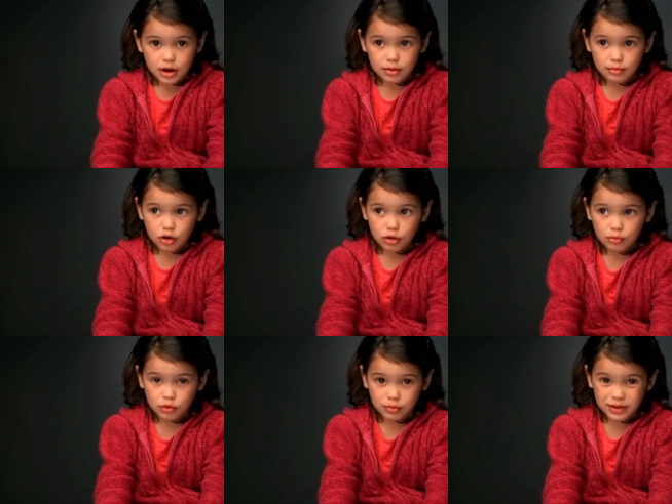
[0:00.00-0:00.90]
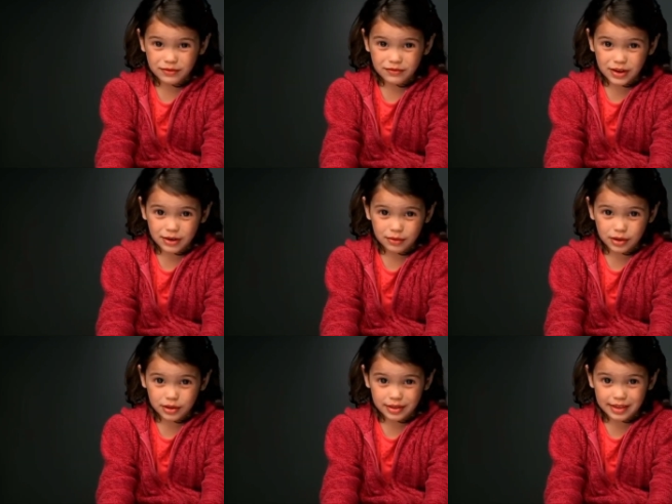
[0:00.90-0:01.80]
my mom will be
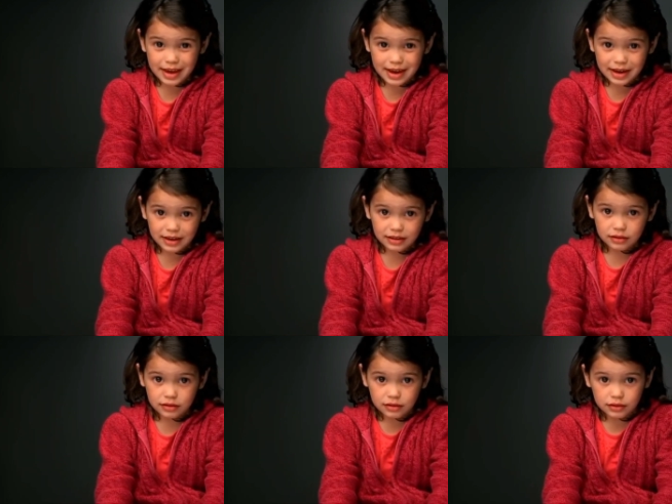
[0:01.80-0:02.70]
very sad.